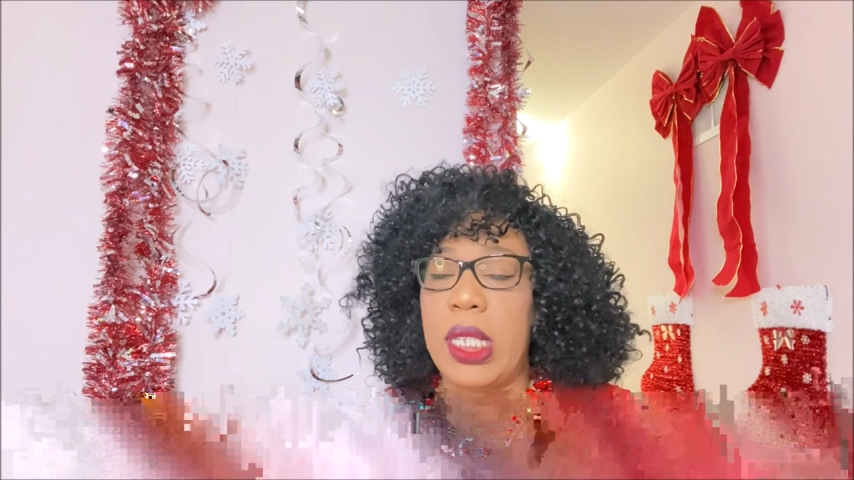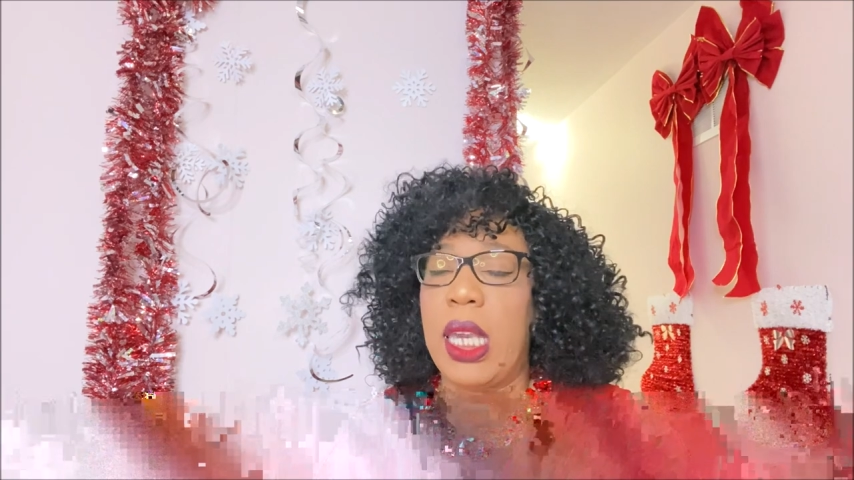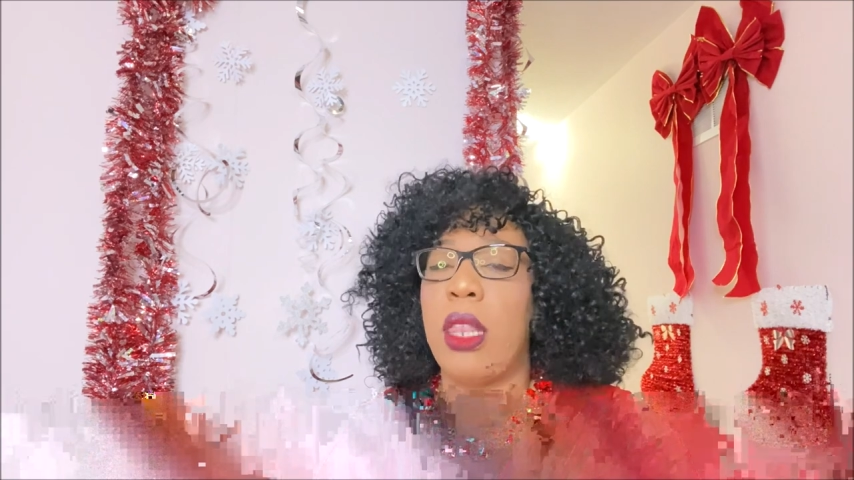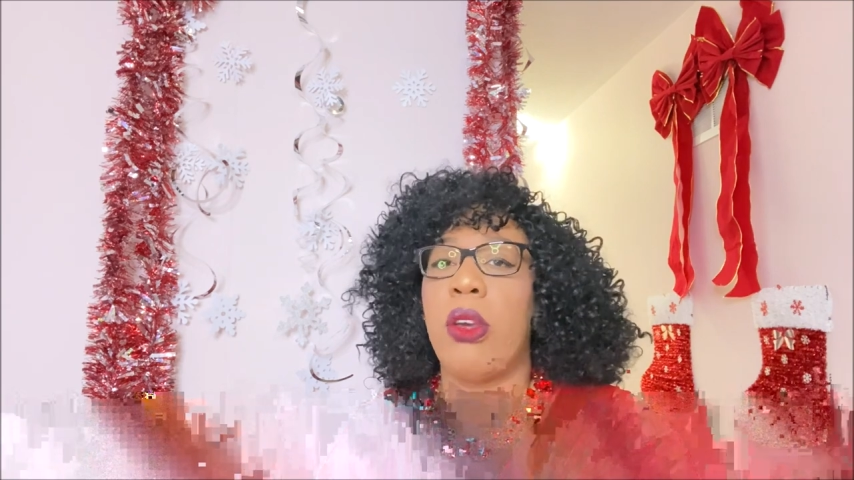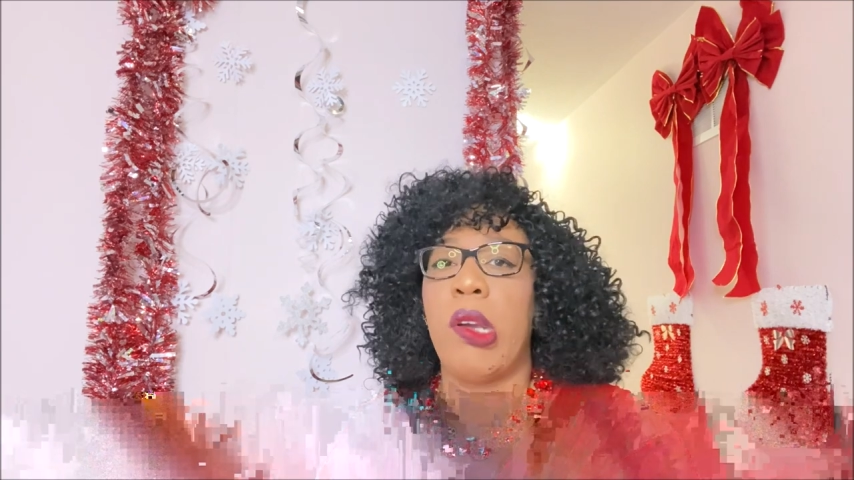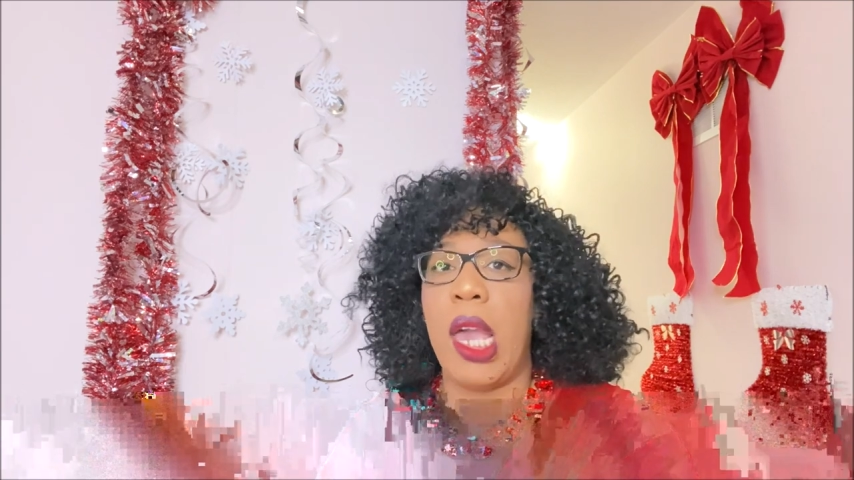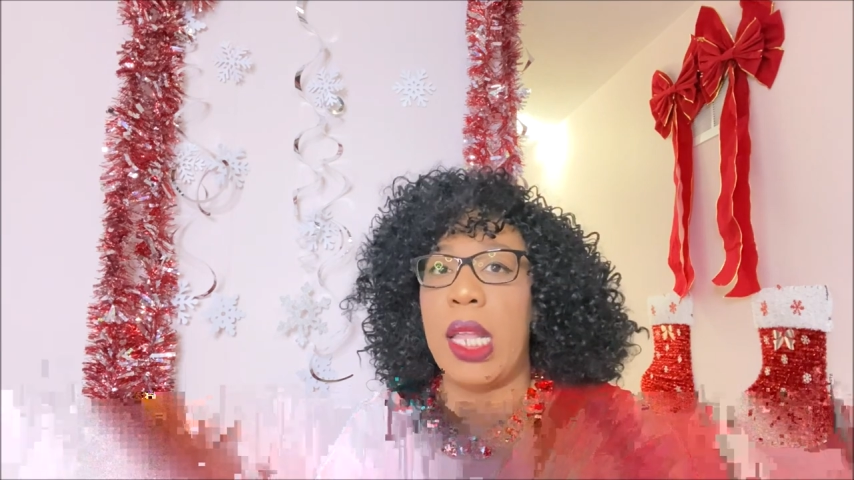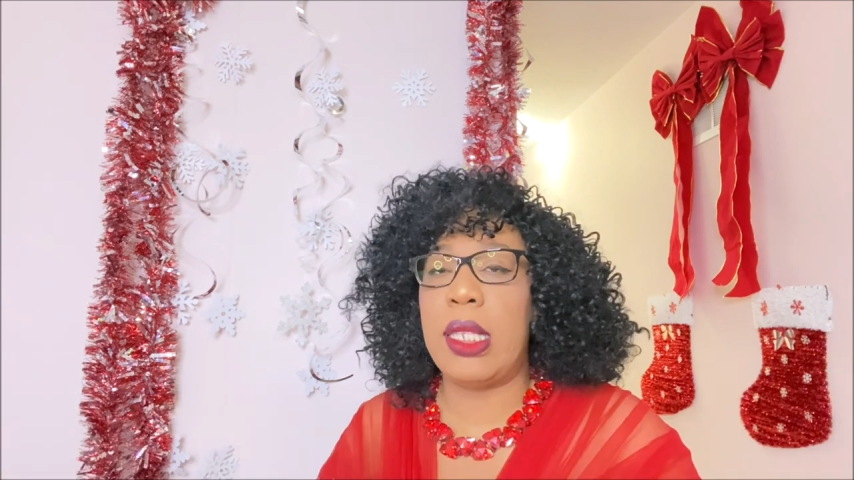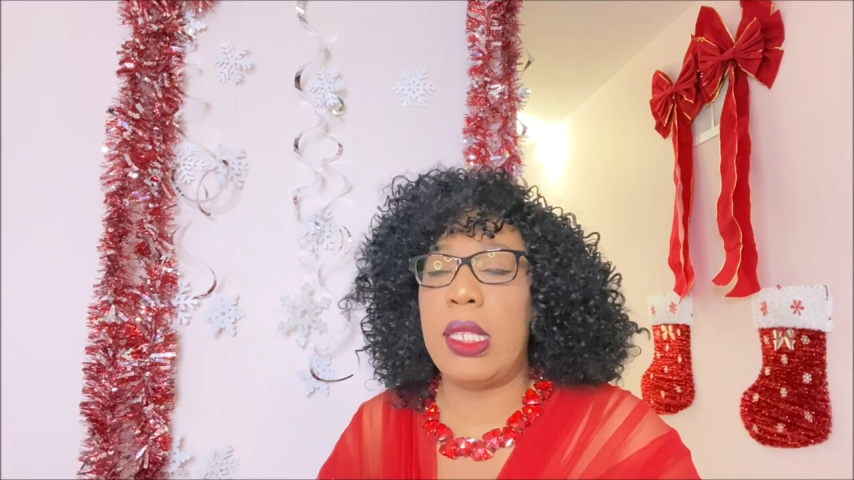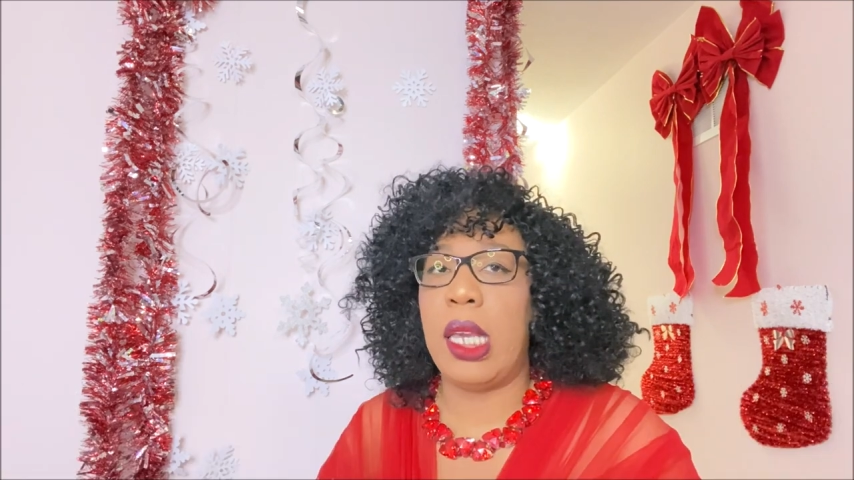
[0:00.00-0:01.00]
together
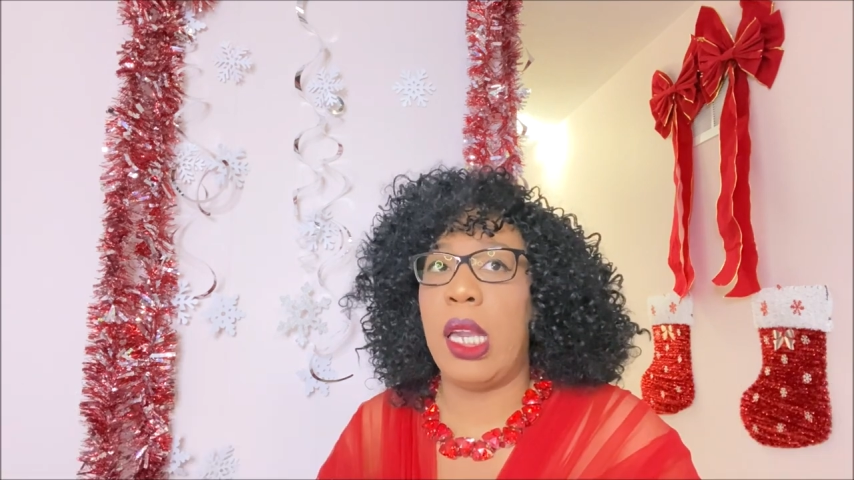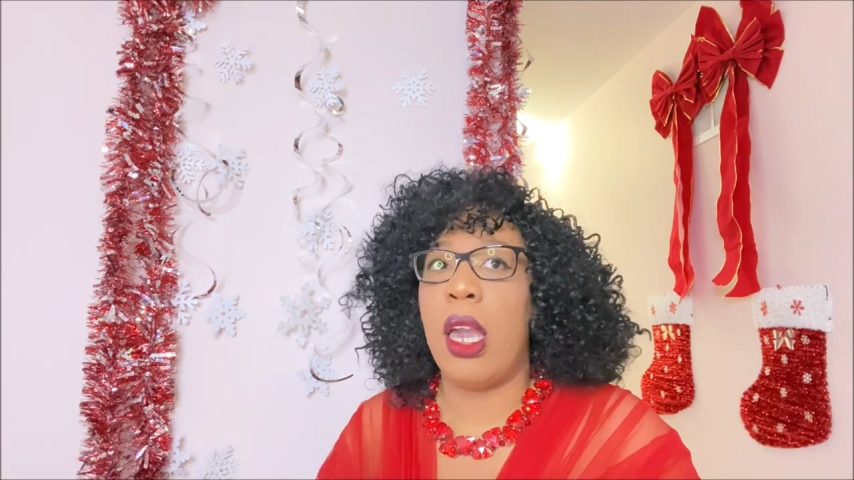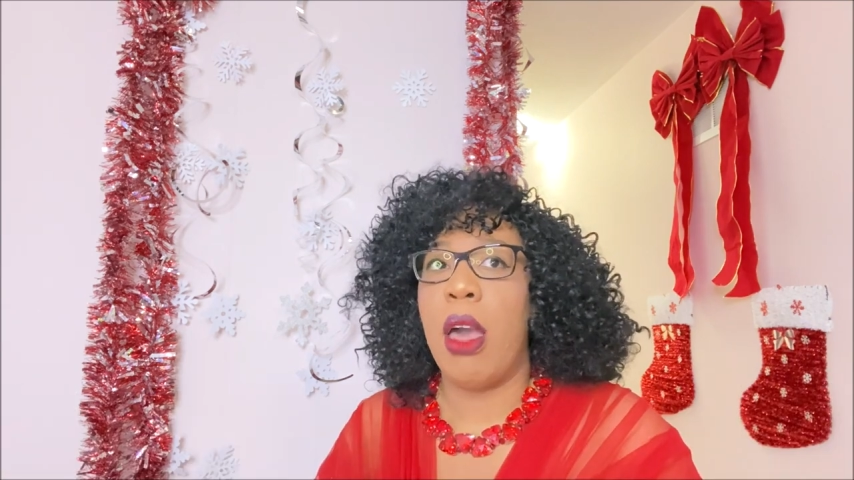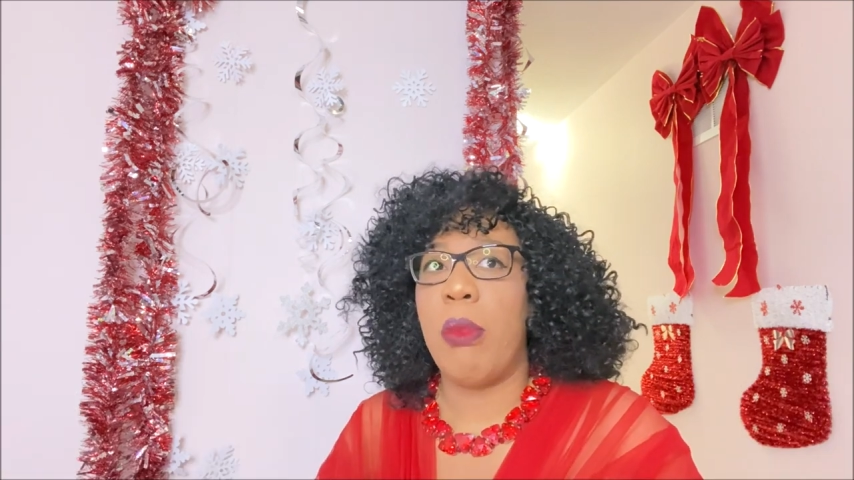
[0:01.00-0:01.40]
and sing.